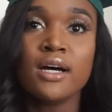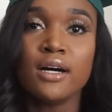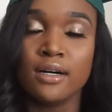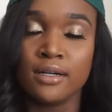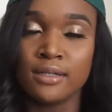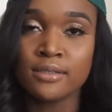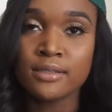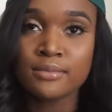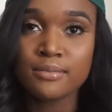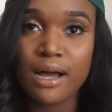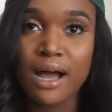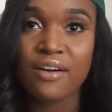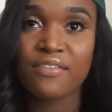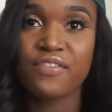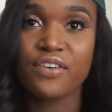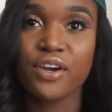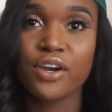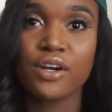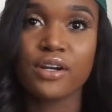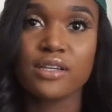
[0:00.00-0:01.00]
I
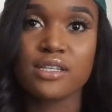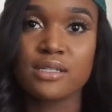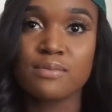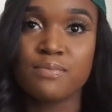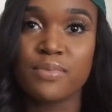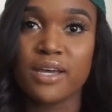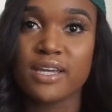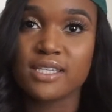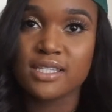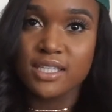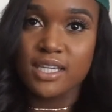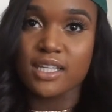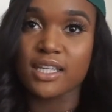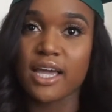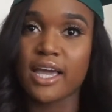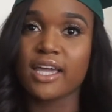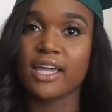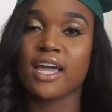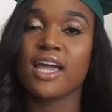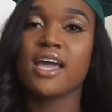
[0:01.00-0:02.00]
figured it's best to
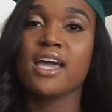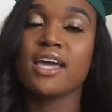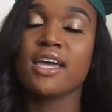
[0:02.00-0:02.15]
like